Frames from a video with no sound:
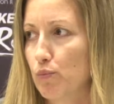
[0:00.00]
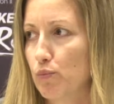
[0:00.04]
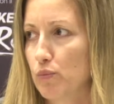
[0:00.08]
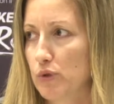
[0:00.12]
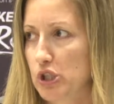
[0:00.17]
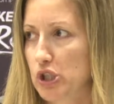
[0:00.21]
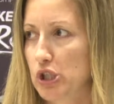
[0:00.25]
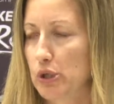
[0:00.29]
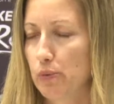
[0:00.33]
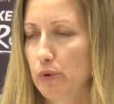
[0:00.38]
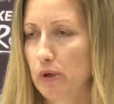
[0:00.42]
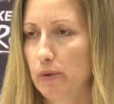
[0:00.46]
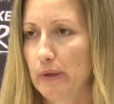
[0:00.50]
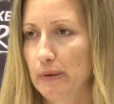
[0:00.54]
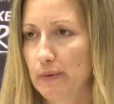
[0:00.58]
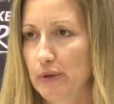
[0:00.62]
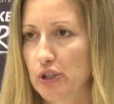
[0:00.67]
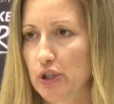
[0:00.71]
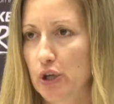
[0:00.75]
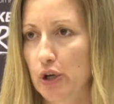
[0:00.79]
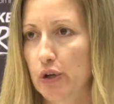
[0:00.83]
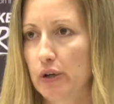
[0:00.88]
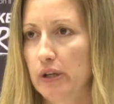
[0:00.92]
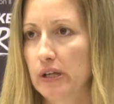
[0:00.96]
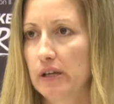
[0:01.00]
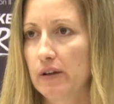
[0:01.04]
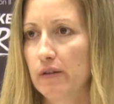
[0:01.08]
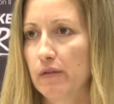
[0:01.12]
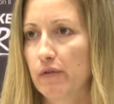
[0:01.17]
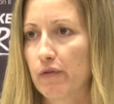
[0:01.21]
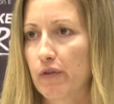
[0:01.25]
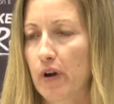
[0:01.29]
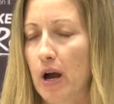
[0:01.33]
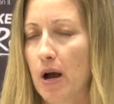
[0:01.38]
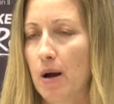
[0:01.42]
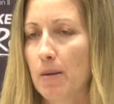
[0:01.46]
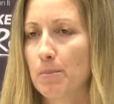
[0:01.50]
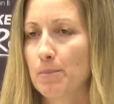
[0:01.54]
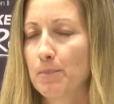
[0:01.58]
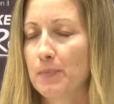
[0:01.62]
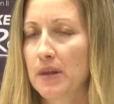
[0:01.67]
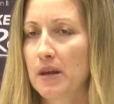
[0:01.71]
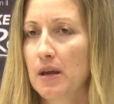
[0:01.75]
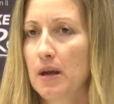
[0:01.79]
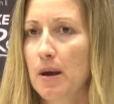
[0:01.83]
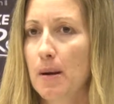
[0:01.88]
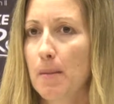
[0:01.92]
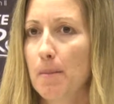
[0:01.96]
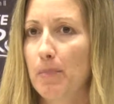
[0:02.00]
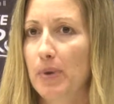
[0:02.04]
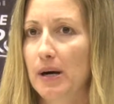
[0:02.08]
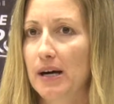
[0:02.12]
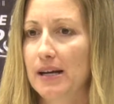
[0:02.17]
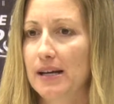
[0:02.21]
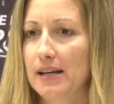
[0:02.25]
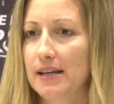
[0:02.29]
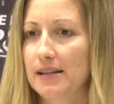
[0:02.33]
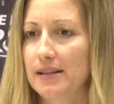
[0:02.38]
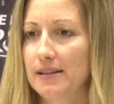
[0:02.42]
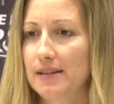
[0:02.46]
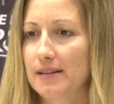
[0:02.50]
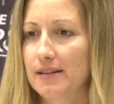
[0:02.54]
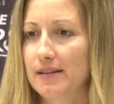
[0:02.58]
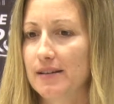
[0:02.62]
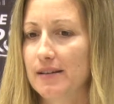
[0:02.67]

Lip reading: which she will be returning from. But